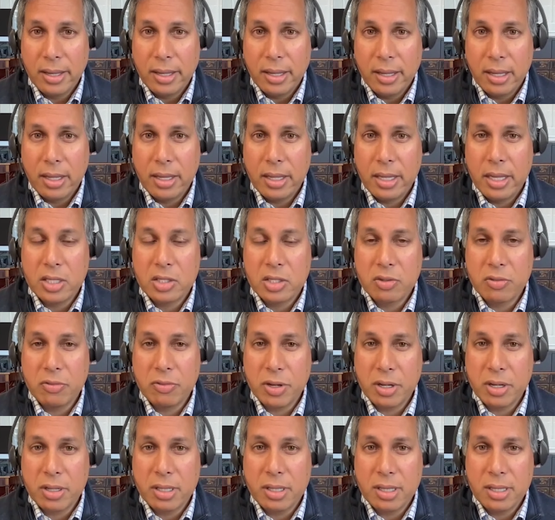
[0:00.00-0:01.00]
uh, it's
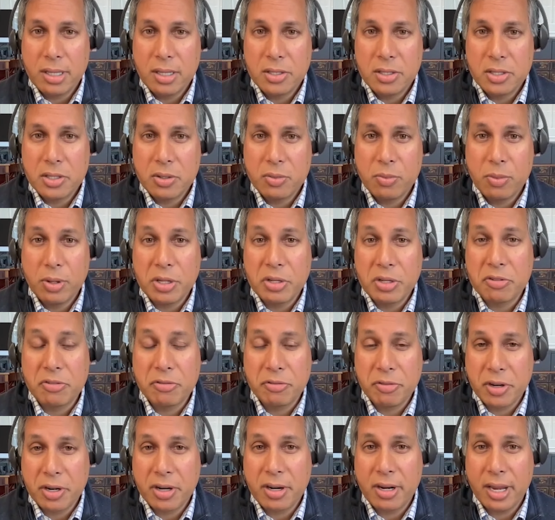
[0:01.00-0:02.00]
very easy when you're
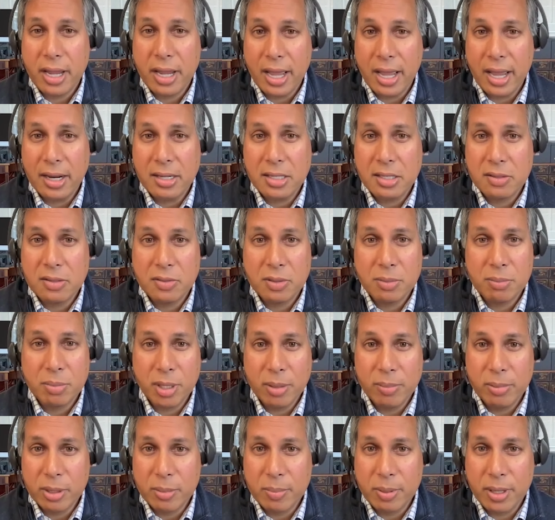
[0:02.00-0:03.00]
very active in
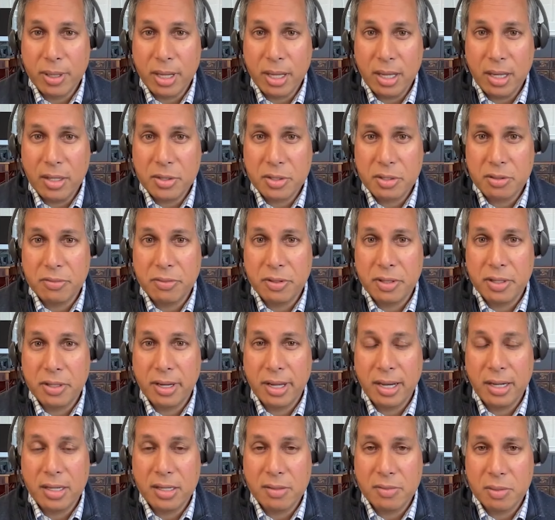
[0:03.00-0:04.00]
public policy or very
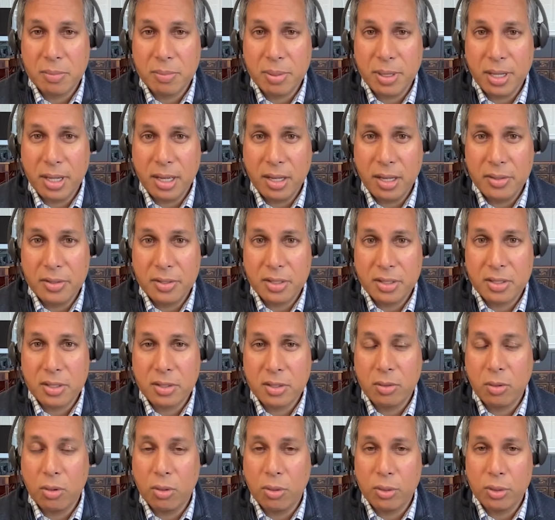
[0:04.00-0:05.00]
active in politics,
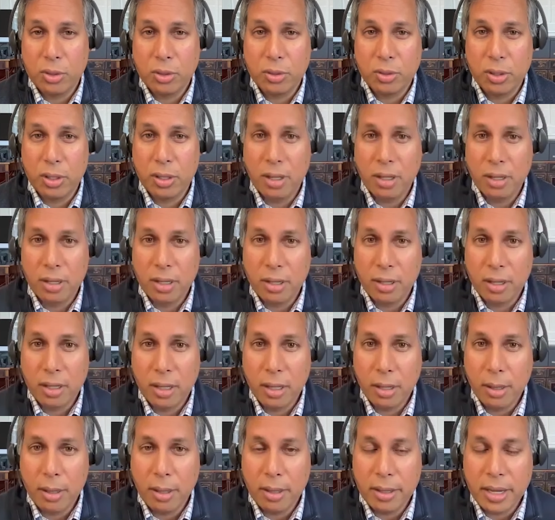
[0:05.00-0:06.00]
and, or you're
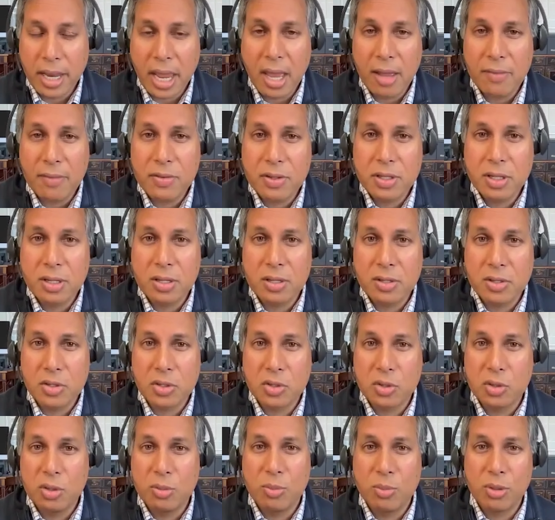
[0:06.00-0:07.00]
a, a, an avid
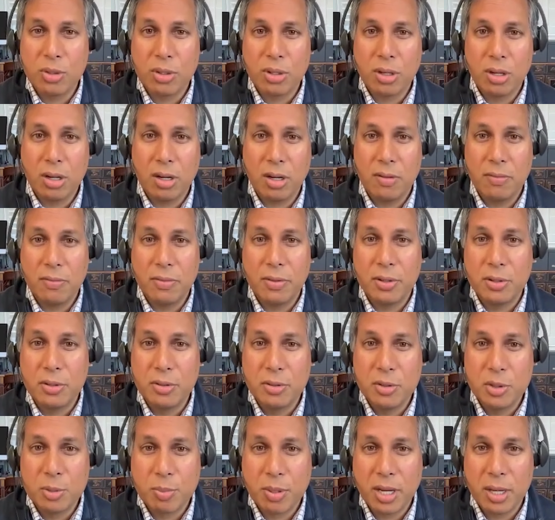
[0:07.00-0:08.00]
consumer of the
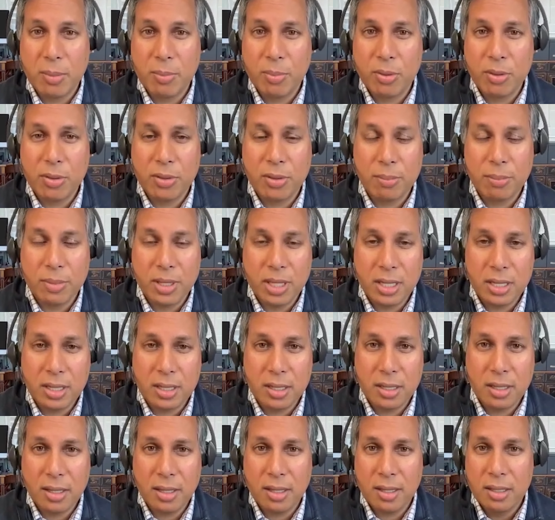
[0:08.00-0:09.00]
newspaper, the
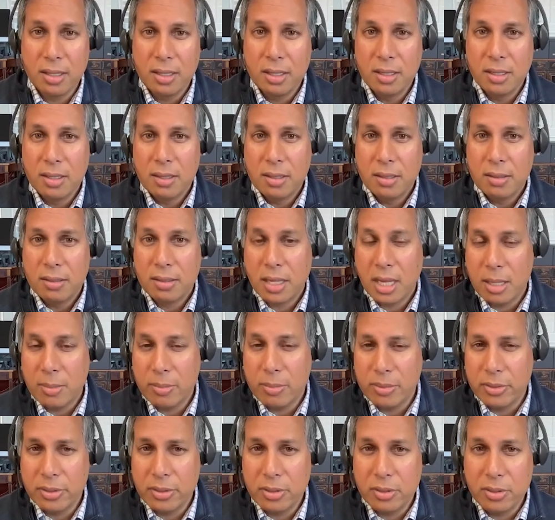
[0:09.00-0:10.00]
media,
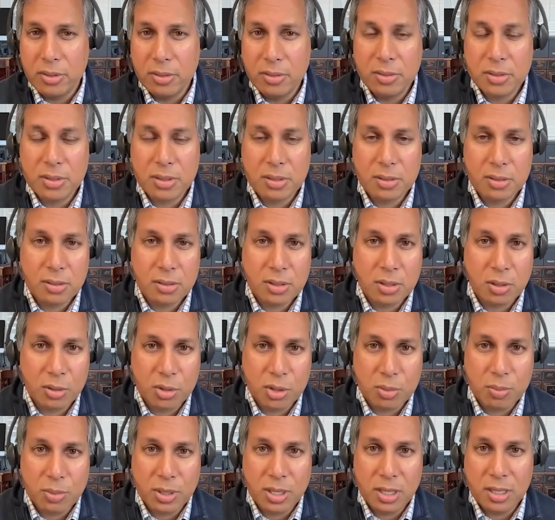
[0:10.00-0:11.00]
cable news,
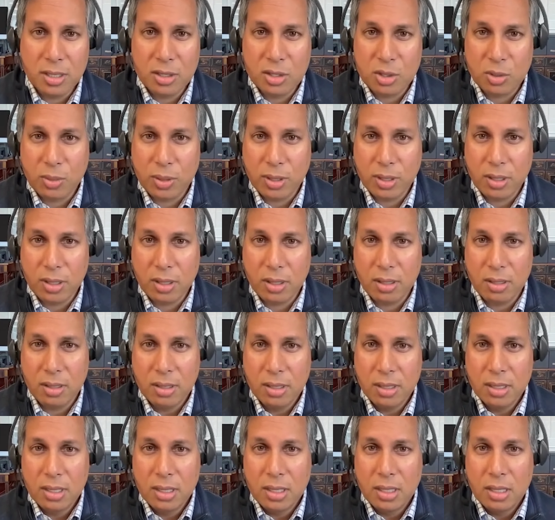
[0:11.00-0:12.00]
social media, Twitter,
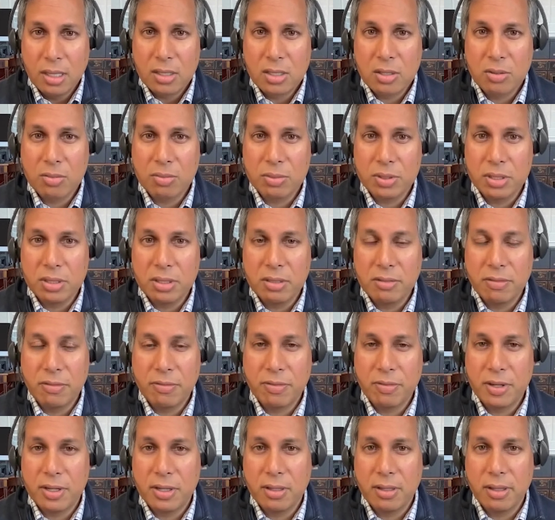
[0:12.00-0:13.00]
to really
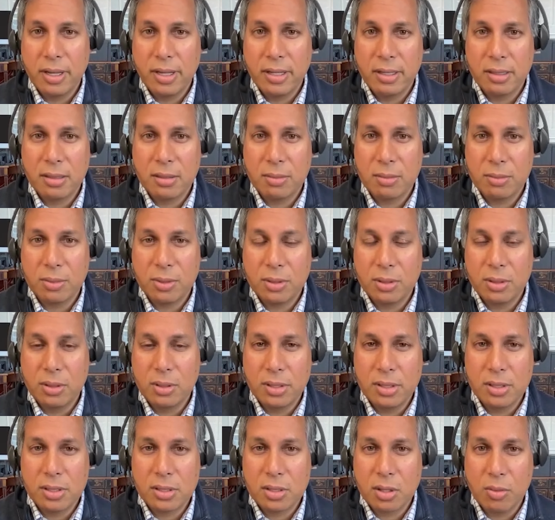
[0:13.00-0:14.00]
feel like the world
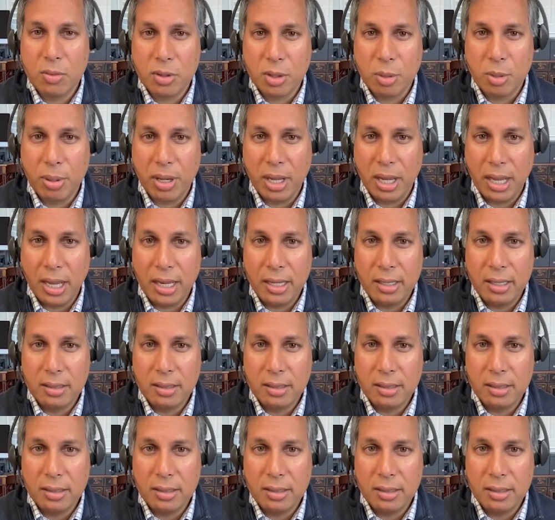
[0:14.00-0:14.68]
is going to pot.